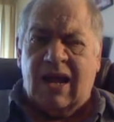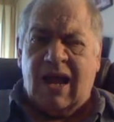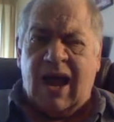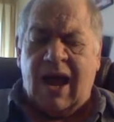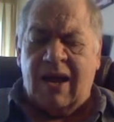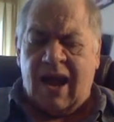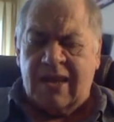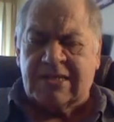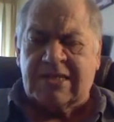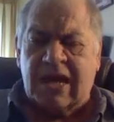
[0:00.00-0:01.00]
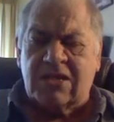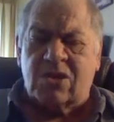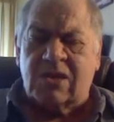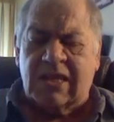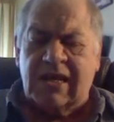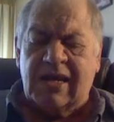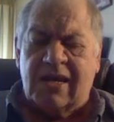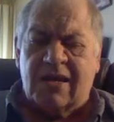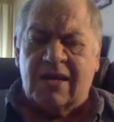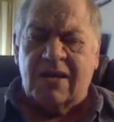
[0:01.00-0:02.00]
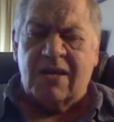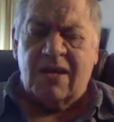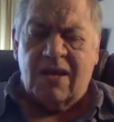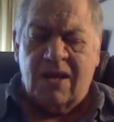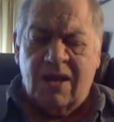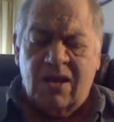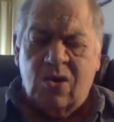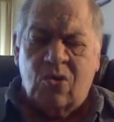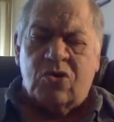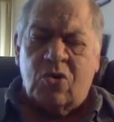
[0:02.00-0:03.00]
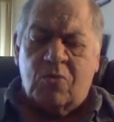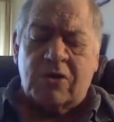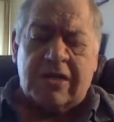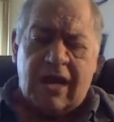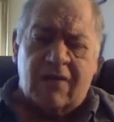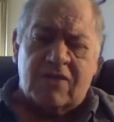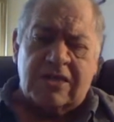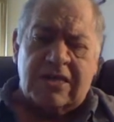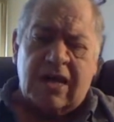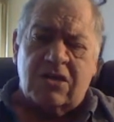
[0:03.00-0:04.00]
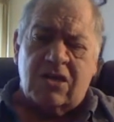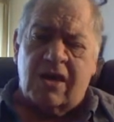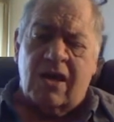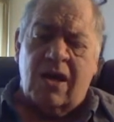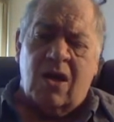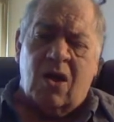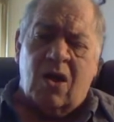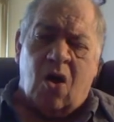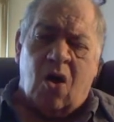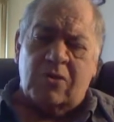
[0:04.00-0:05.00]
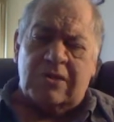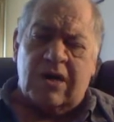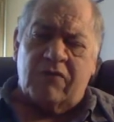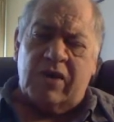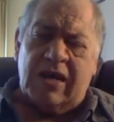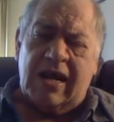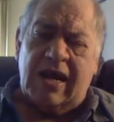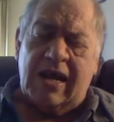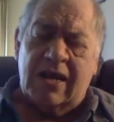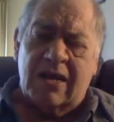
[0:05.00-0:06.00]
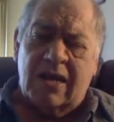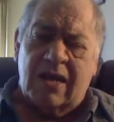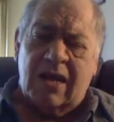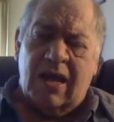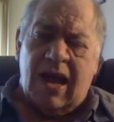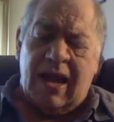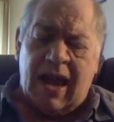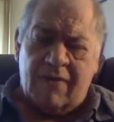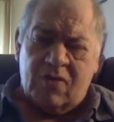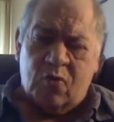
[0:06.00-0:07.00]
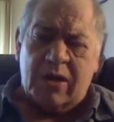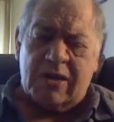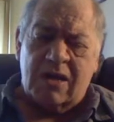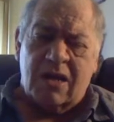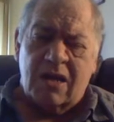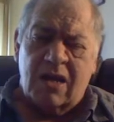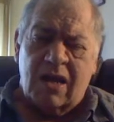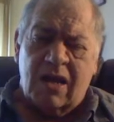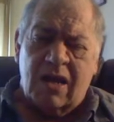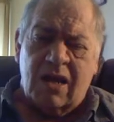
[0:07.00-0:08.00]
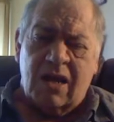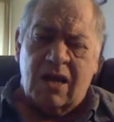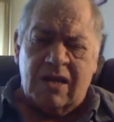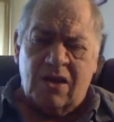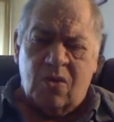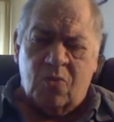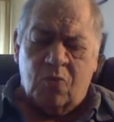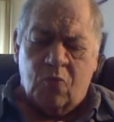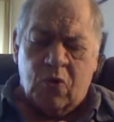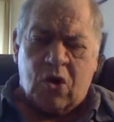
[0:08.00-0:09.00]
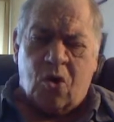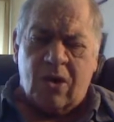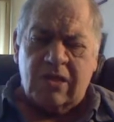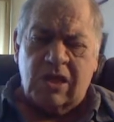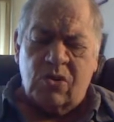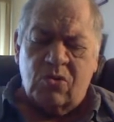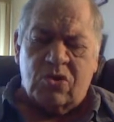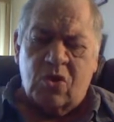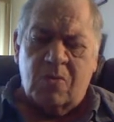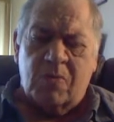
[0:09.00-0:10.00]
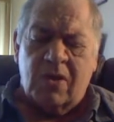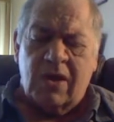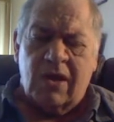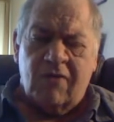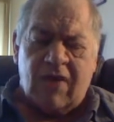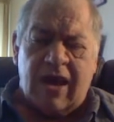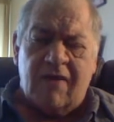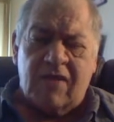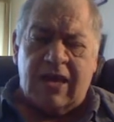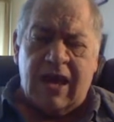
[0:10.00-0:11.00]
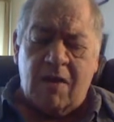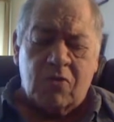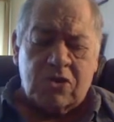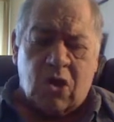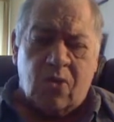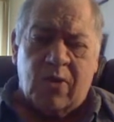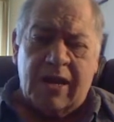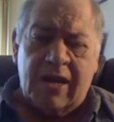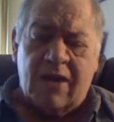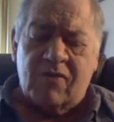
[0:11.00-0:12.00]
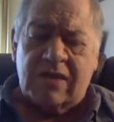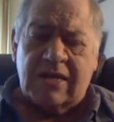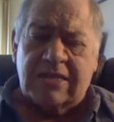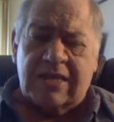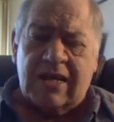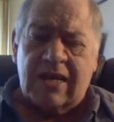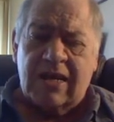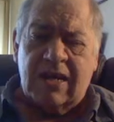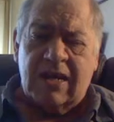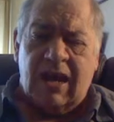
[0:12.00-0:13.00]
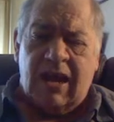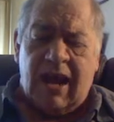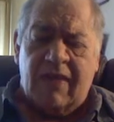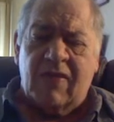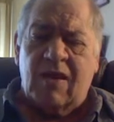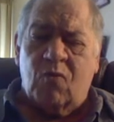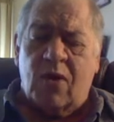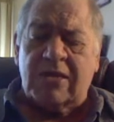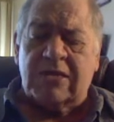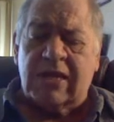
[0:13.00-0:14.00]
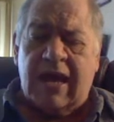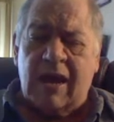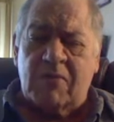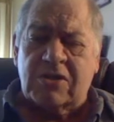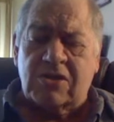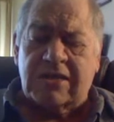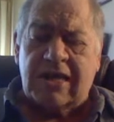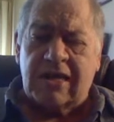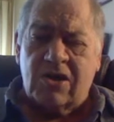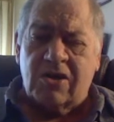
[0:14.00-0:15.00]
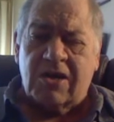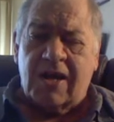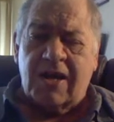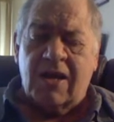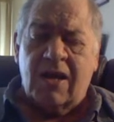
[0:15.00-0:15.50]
I scheduled the YouTube, which I have to schedule it almost every day, and have it written, and then you record the YouTube. You've got to have the cameras all ready and everything set, and then once the cameras are set and you're done,